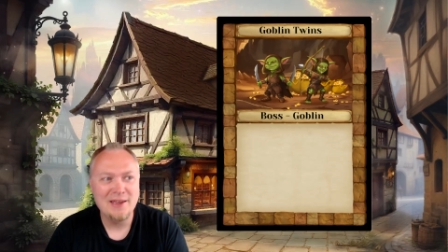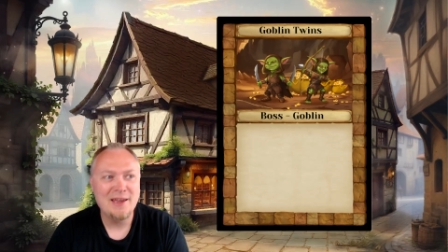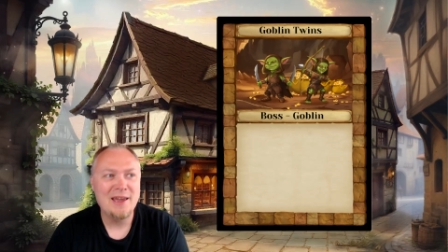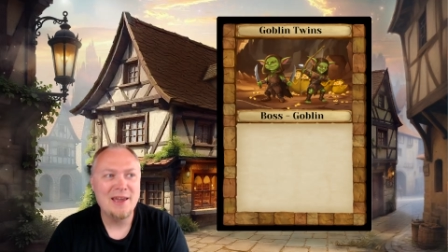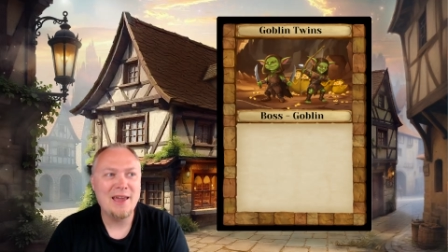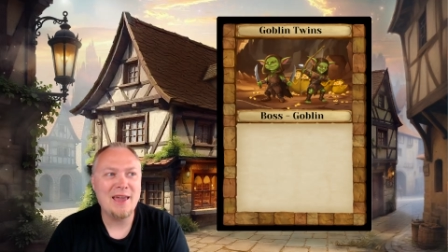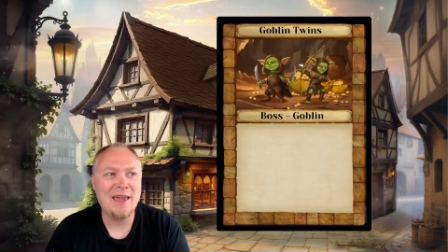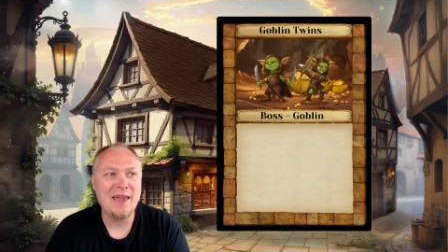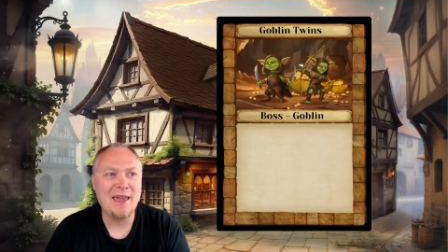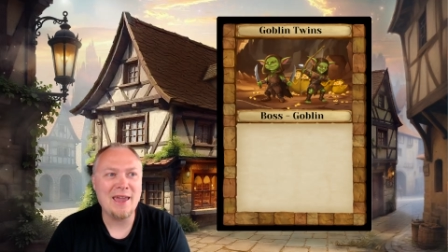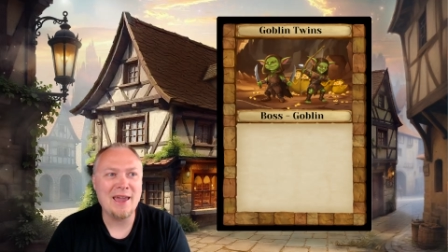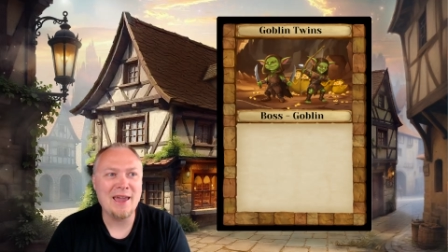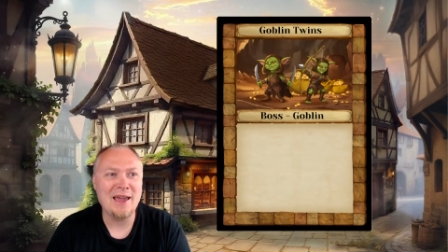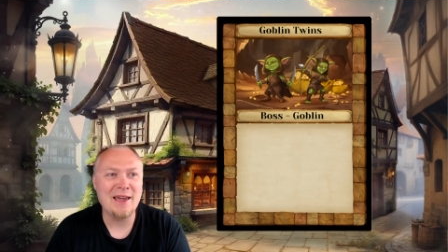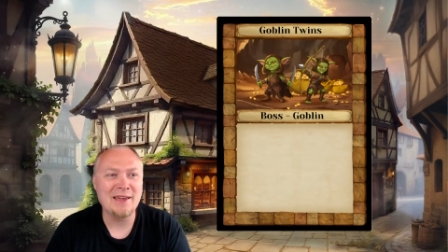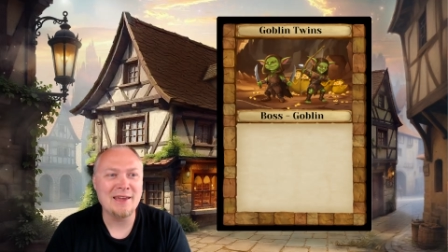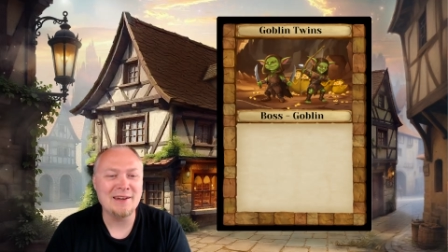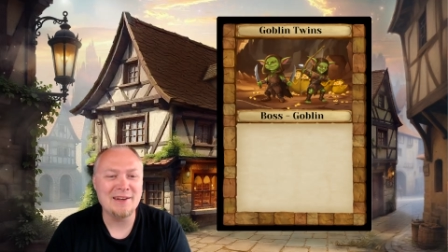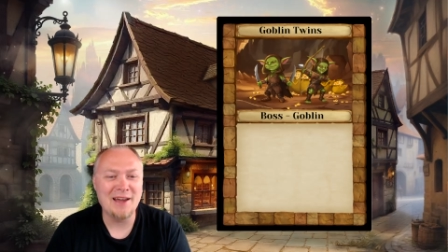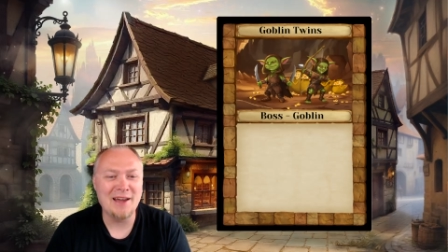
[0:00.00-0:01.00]

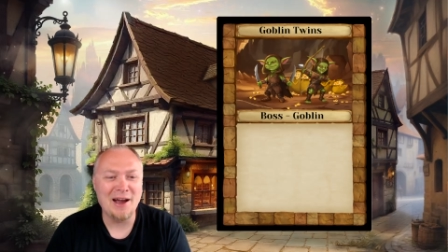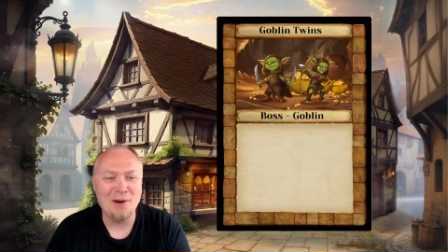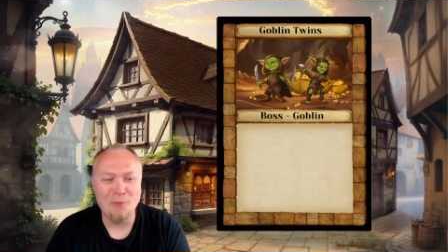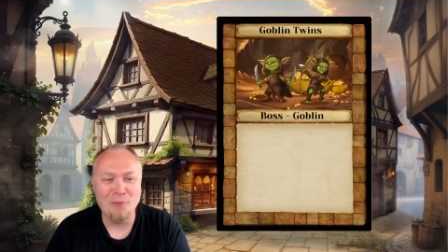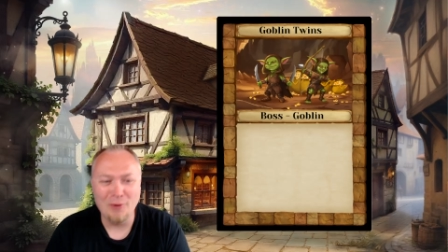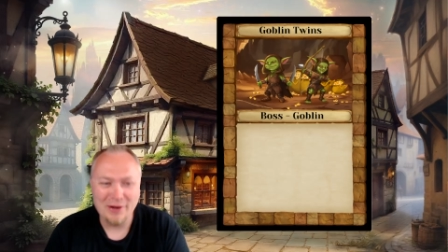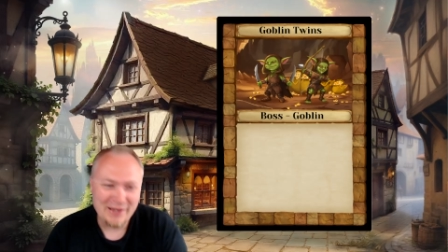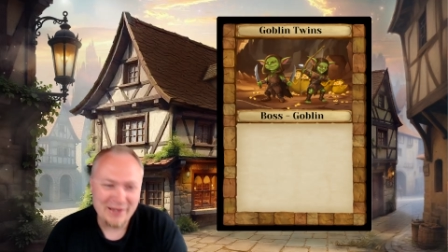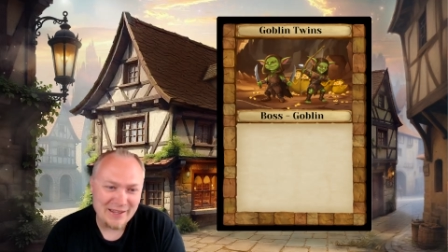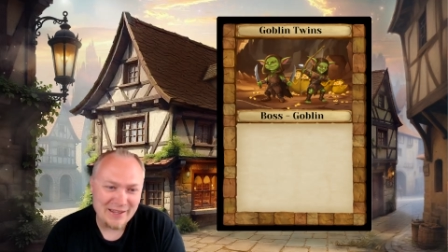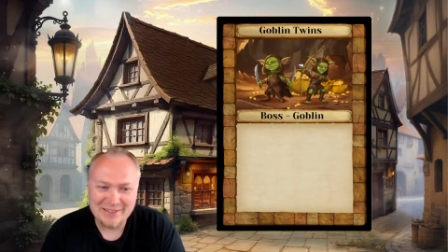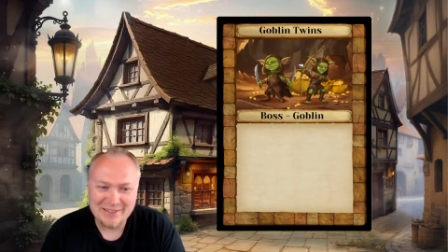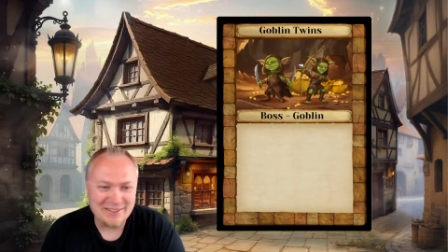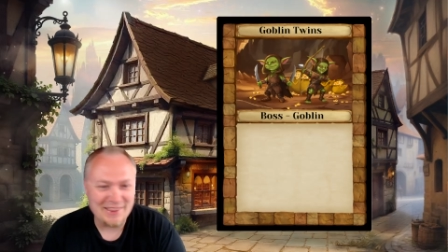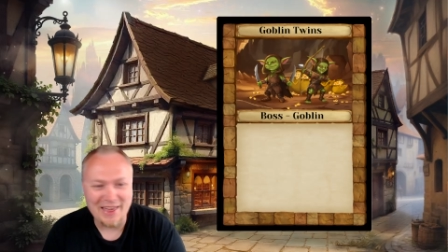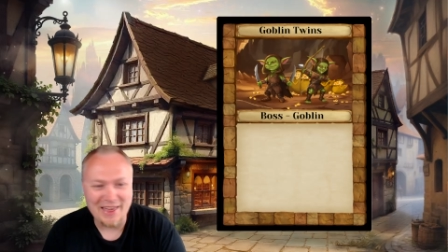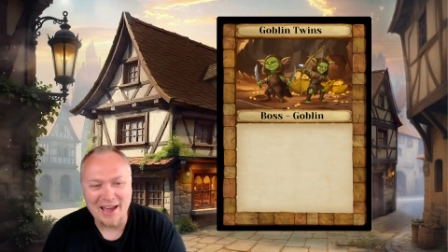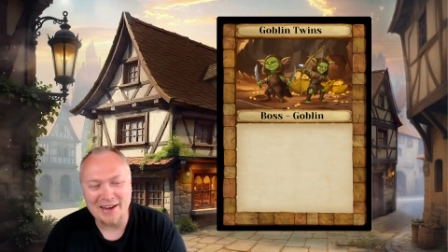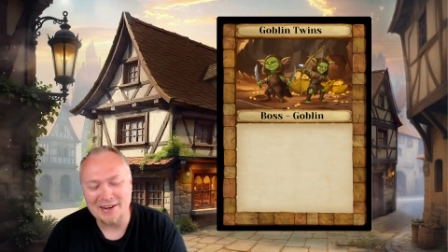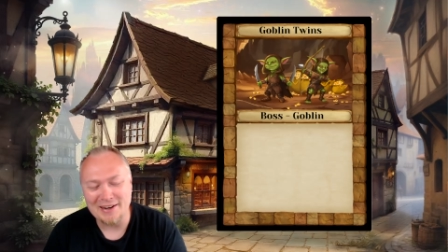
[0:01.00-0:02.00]
And we'll get into
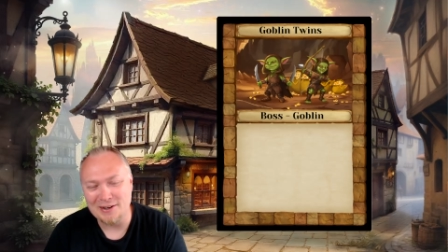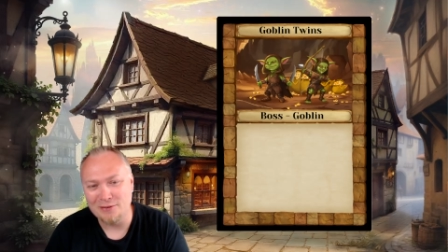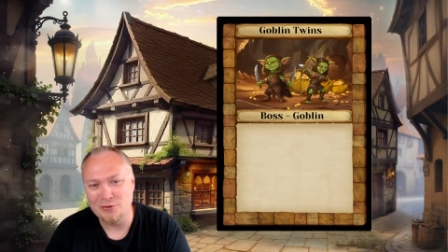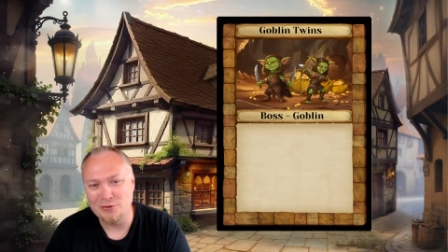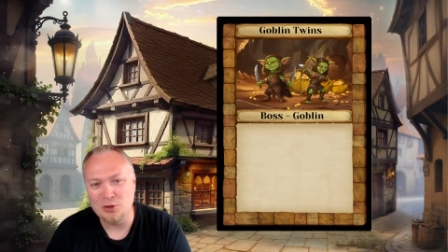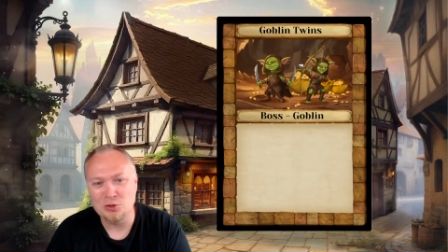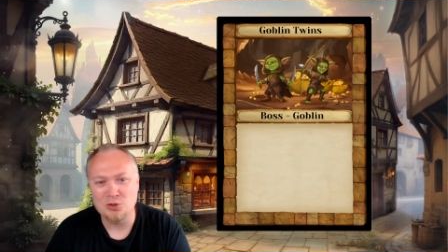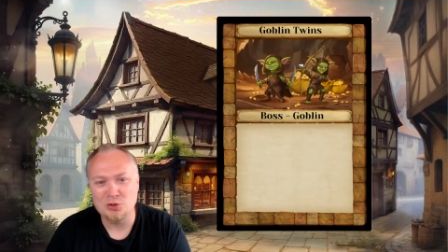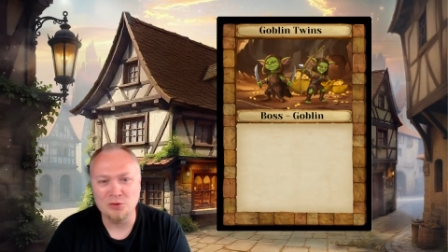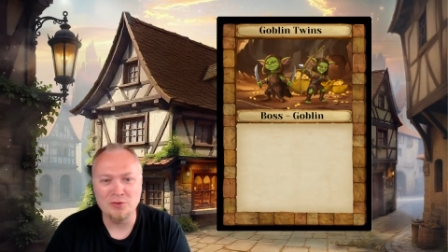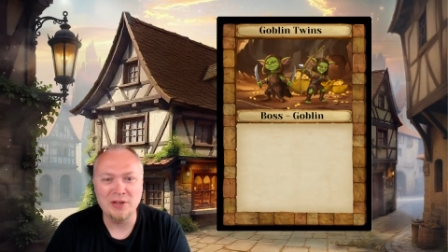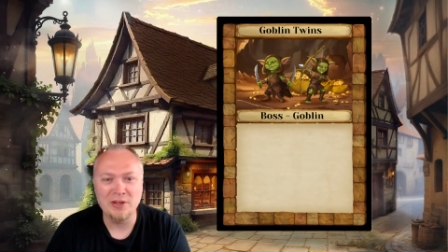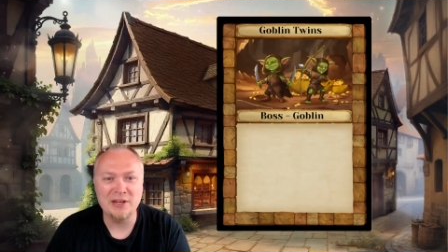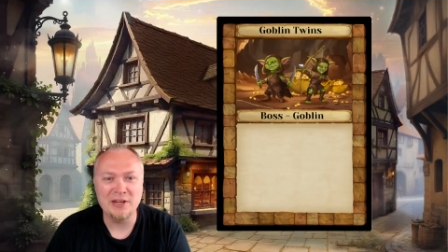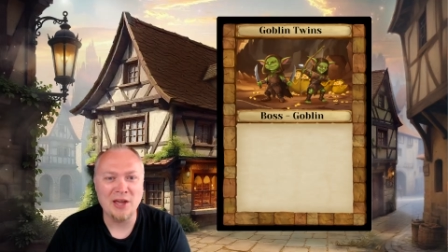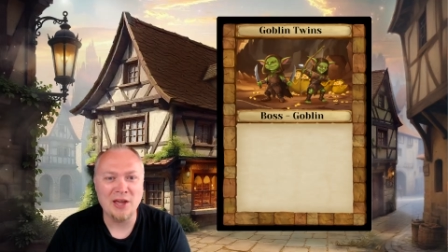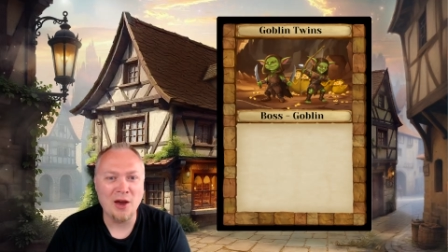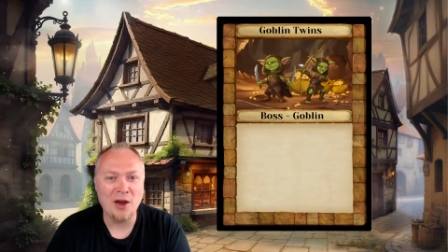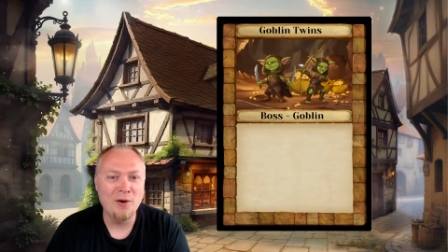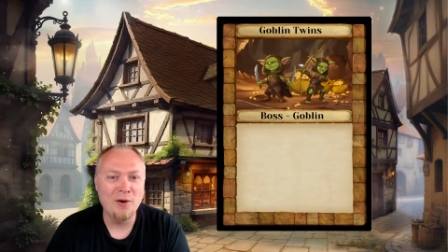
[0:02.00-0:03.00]
that in a future
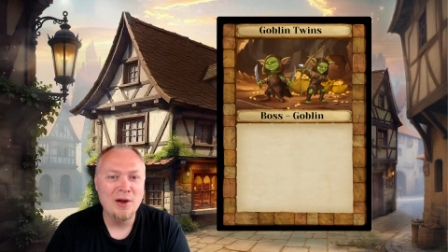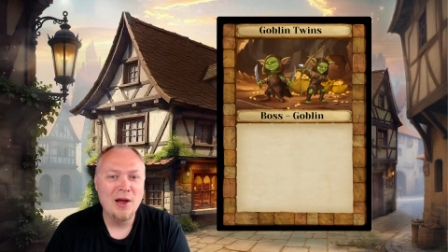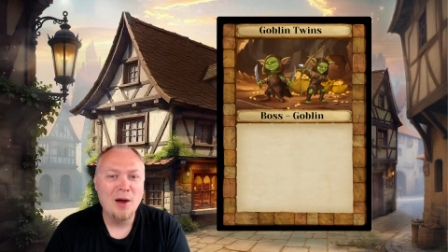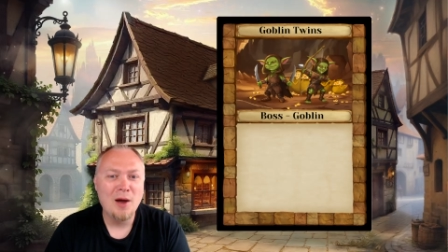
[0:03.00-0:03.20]
video.